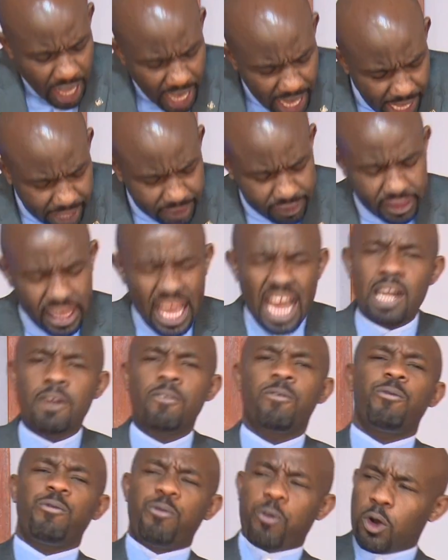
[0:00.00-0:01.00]
and the
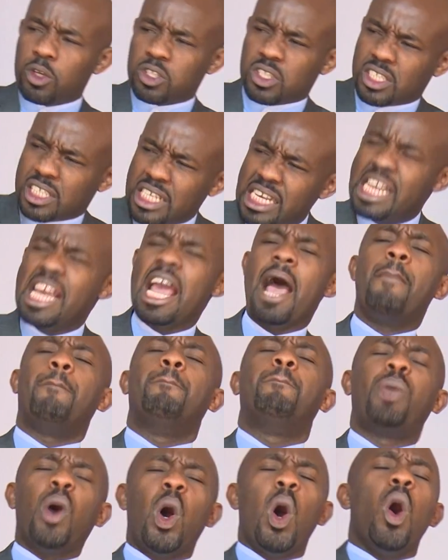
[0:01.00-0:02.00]

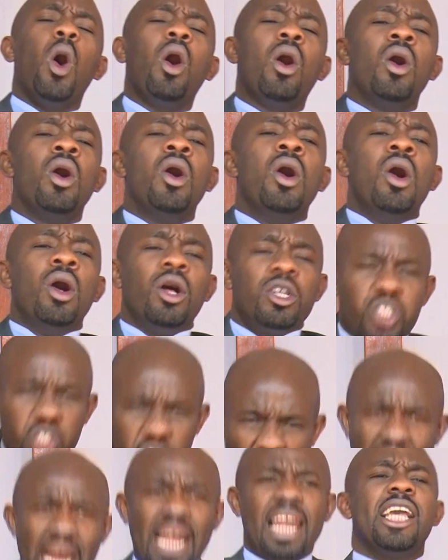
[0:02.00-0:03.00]
unforeseeable
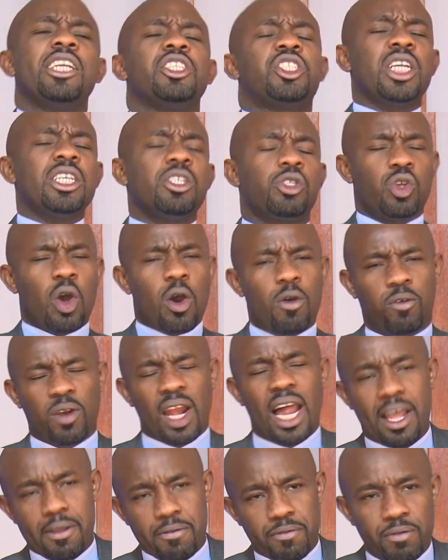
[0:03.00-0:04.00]
challenges of
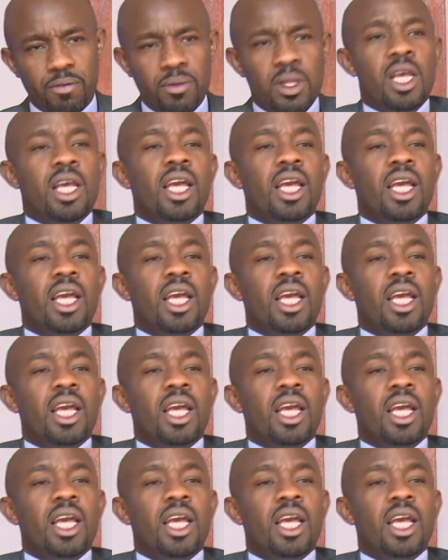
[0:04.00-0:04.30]
life.